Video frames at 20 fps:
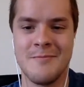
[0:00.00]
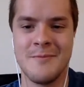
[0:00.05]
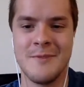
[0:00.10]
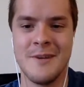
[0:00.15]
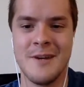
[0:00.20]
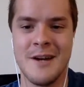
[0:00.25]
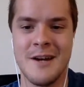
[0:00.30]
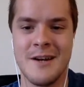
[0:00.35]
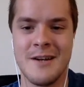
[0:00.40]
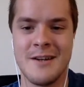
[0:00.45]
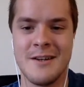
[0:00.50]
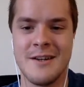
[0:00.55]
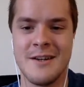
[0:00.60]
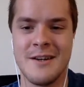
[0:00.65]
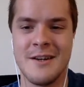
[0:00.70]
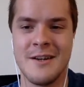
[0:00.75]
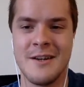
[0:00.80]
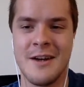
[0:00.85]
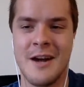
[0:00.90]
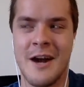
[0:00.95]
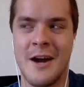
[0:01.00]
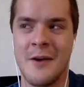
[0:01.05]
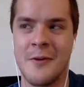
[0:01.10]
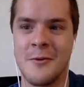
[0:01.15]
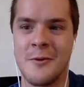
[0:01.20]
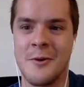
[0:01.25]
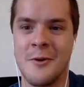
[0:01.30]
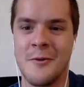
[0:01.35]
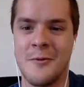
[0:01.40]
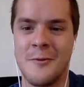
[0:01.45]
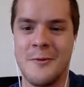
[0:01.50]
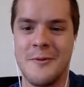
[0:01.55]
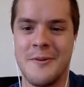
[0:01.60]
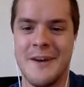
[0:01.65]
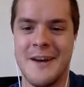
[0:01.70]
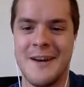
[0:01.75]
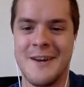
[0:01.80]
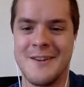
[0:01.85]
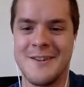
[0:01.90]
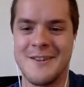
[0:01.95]
yeah, I don't know if we've
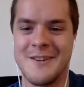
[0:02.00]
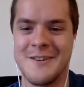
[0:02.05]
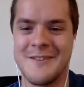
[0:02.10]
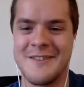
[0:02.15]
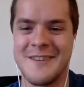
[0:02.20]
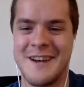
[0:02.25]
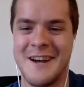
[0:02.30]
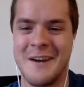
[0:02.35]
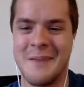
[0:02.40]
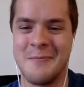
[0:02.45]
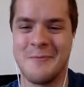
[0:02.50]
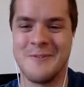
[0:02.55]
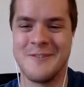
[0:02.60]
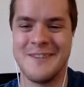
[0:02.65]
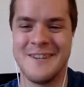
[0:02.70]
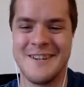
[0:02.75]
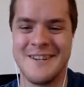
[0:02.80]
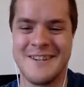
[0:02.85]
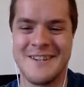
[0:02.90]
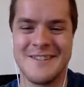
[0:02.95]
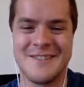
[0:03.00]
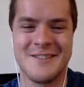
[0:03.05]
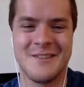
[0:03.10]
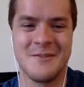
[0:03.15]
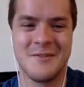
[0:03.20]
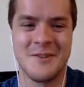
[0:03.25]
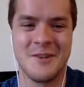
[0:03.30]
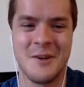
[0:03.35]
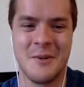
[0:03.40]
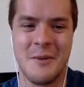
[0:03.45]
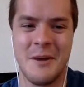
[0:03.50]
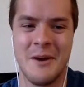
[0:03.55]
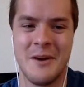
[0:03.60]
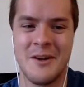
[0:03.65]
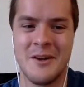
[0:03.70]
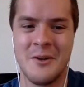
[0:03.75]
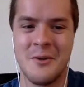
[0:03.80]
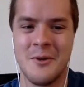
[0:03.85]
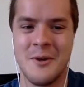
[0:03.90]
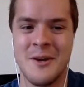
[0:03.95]
had enough time for that kind of stuff to come out
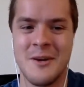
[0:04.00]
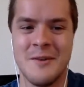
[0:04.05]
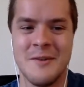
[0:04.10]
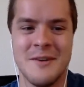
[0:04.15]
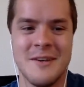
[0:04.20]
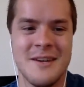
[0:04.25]
anyway.